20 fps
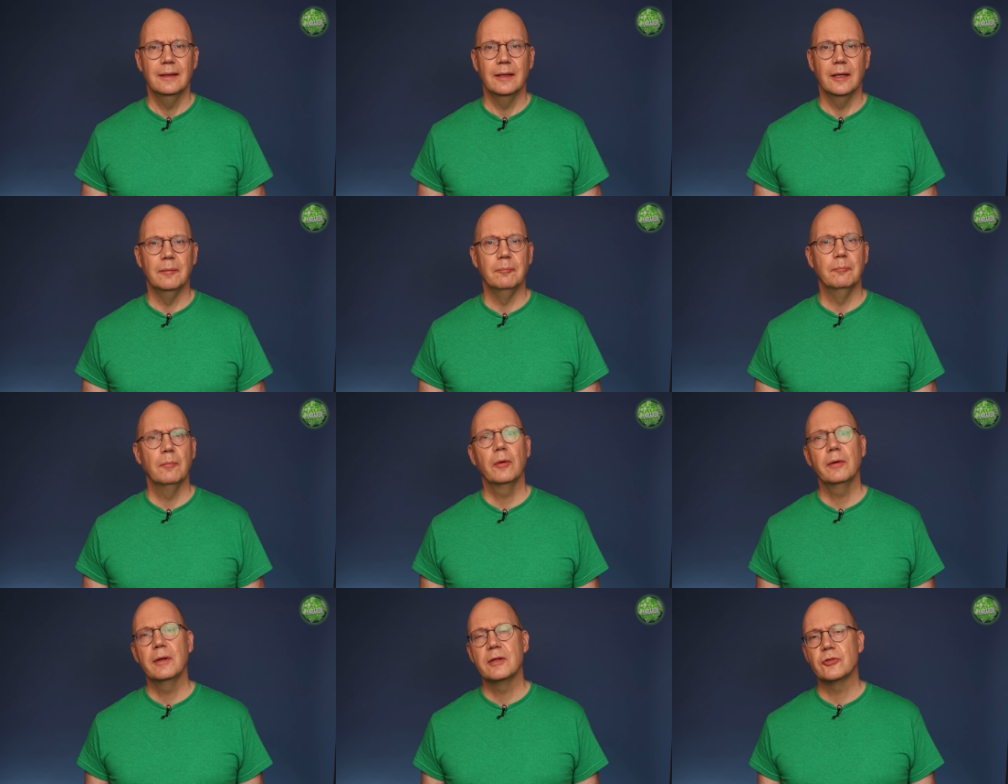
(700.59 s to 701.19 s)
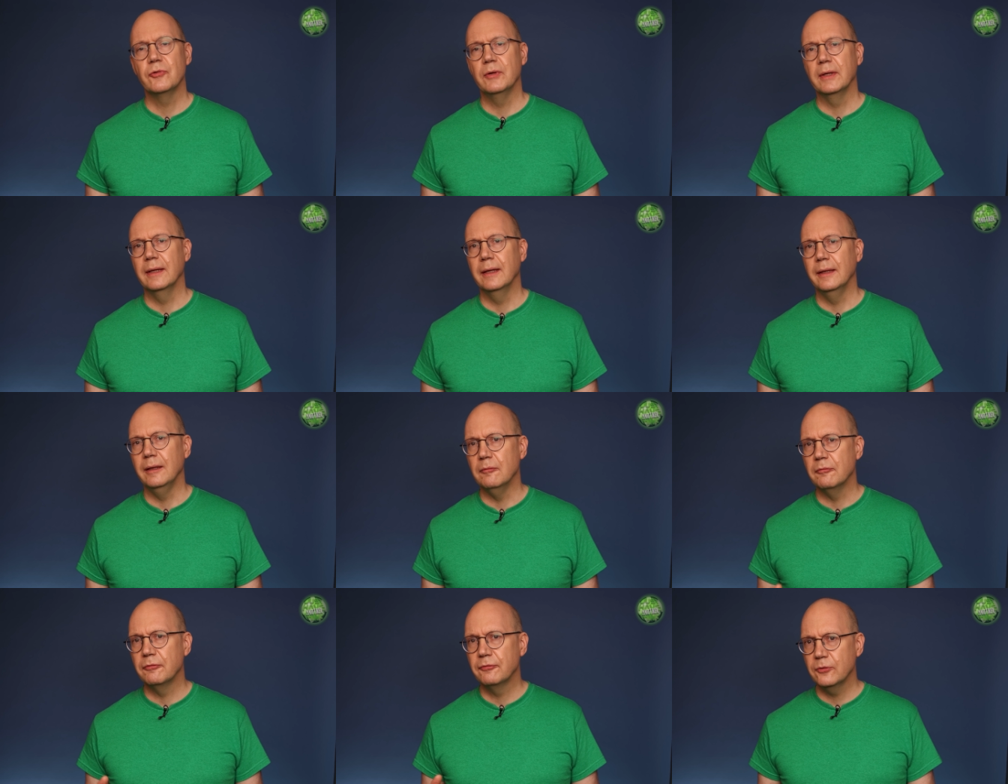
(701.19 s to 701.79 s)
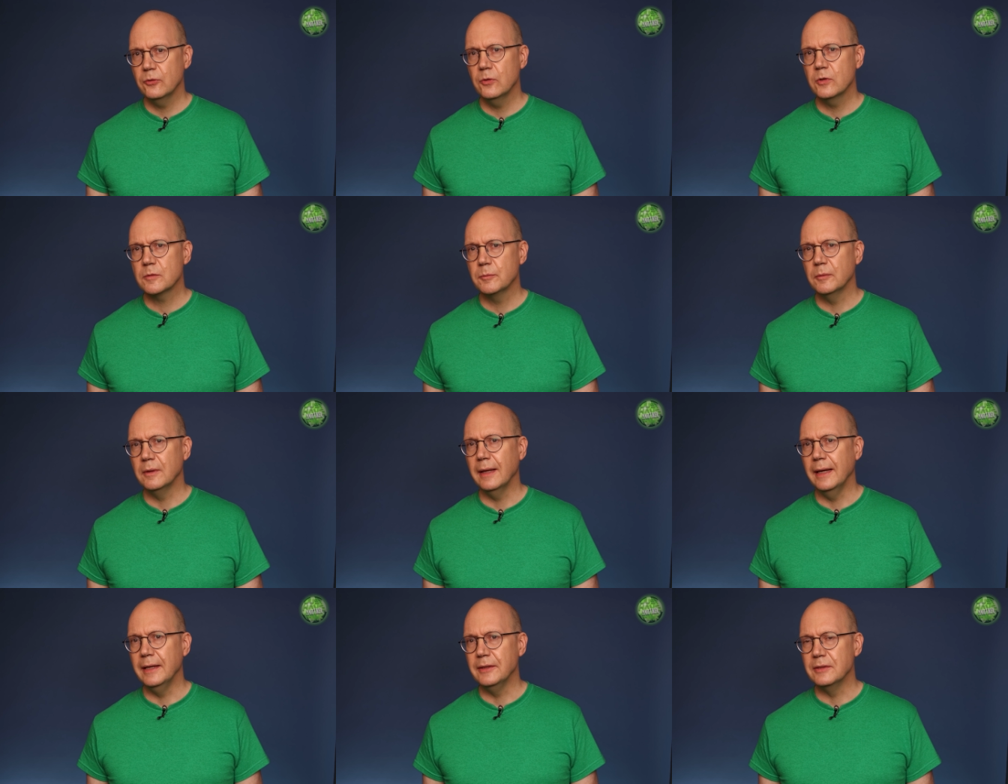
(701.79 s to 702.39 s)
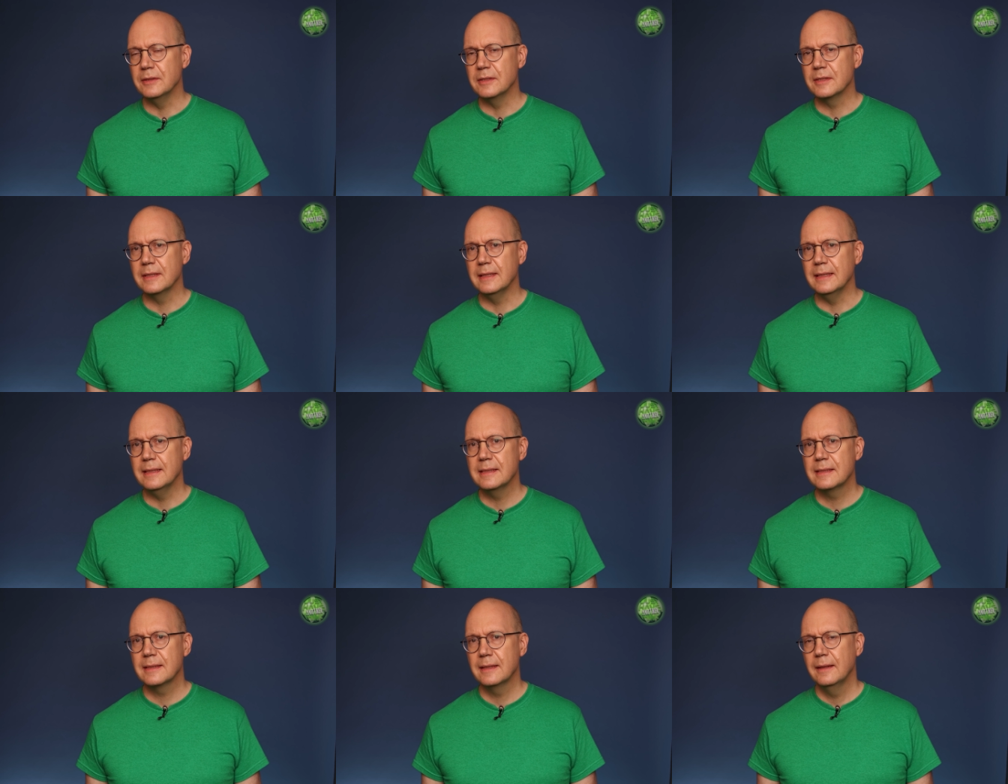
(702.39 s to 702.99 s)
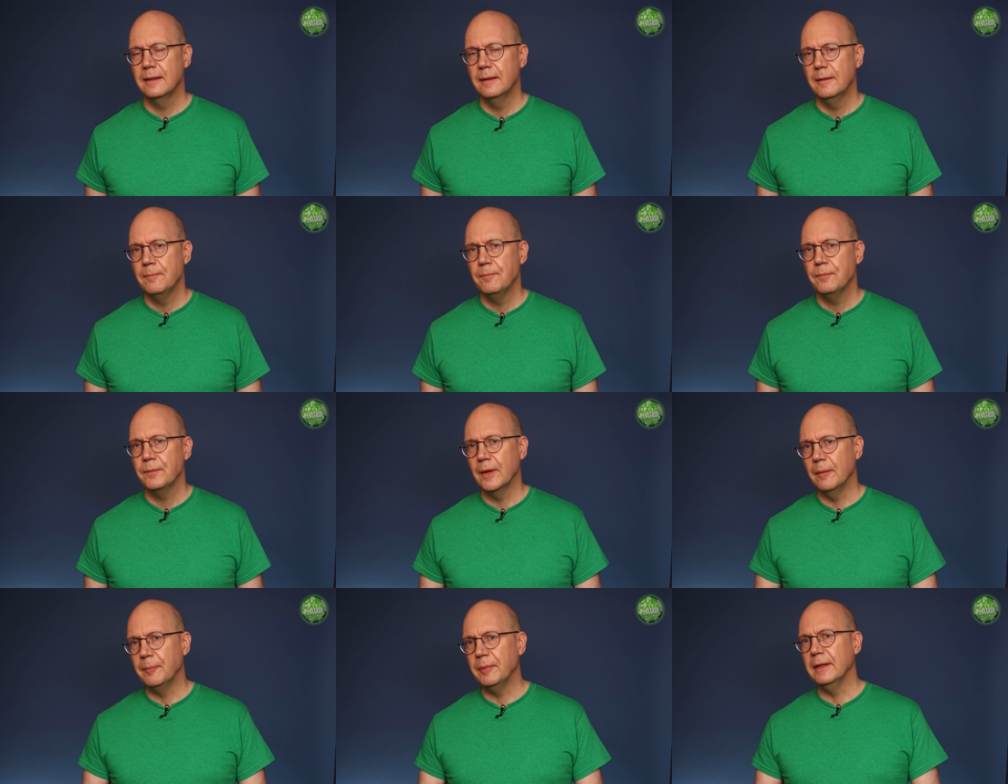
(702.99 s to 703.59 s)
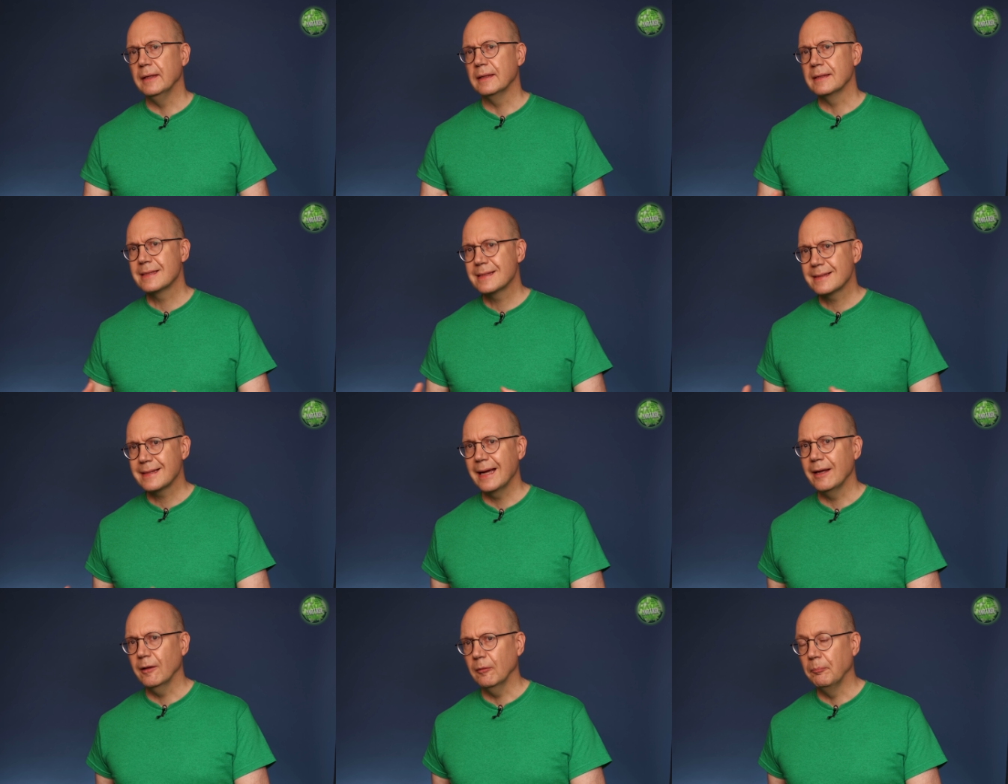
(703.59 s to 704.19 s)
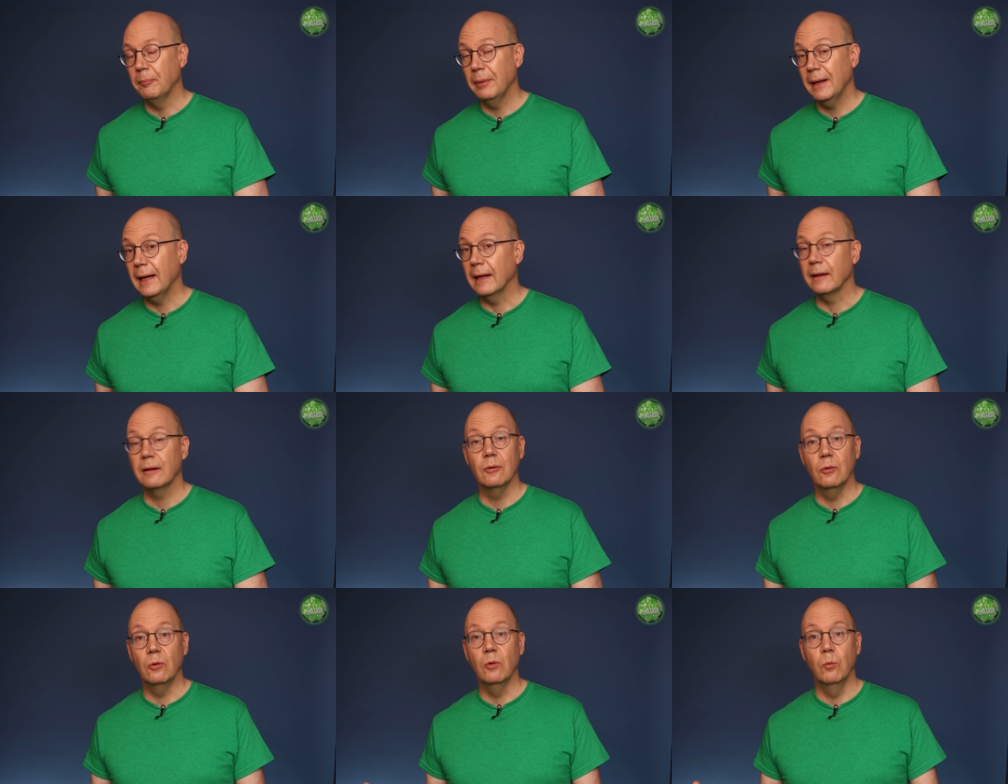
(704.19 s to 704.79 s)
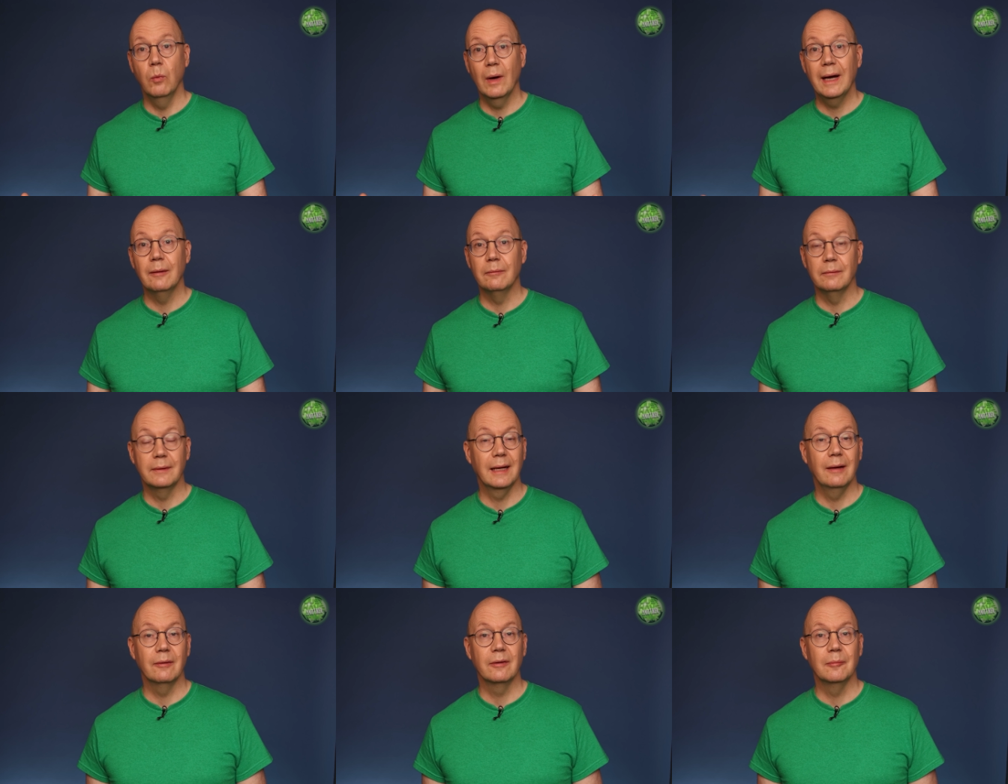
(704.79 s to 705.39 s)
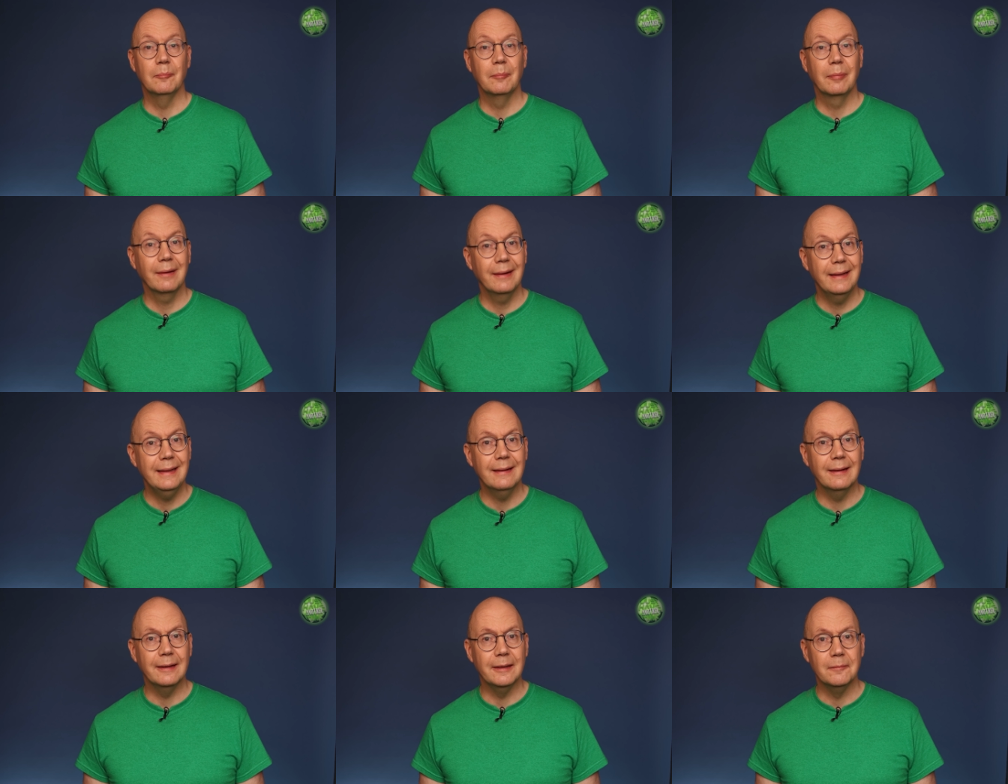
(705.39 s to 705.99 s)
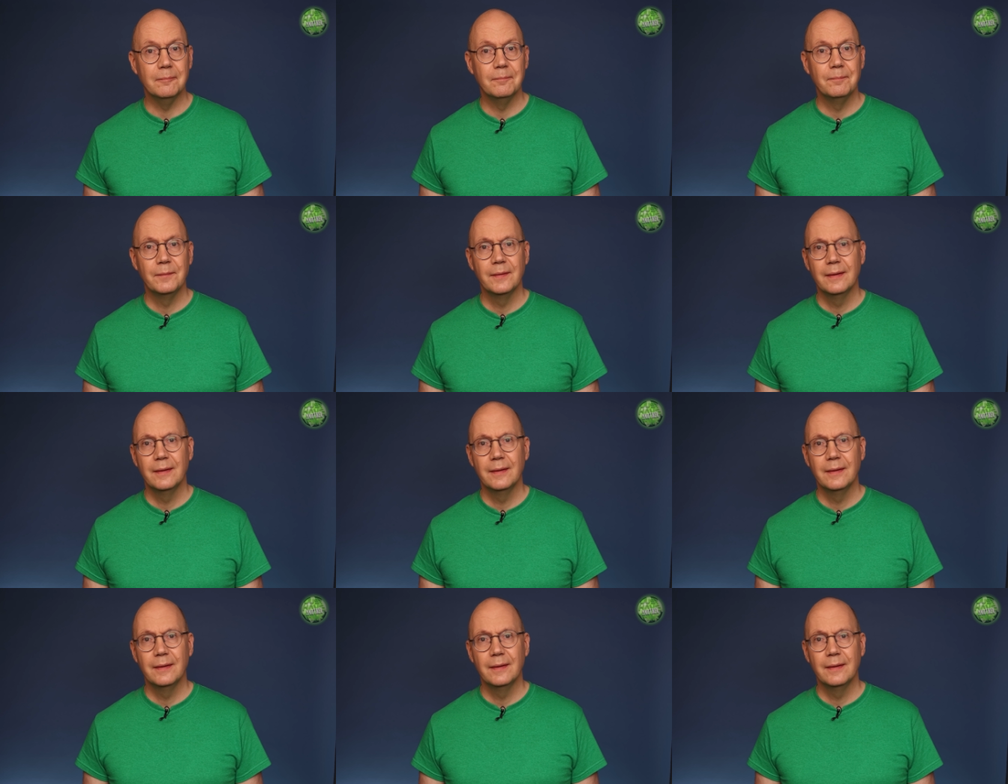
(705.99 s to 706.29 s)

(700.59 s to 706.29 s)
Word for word: and monitoring and enforcement agencies are being scaled back or wound down completely,